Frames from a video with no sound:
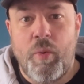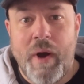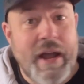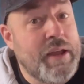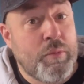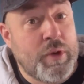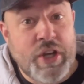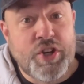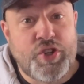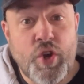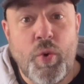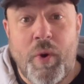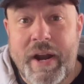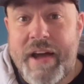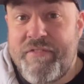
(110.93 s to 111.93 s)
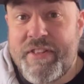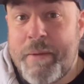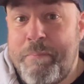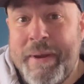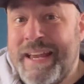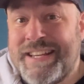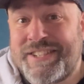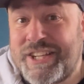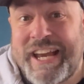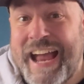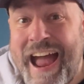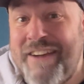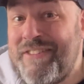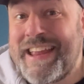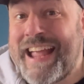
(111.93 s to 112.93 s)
where you do whatever the big scary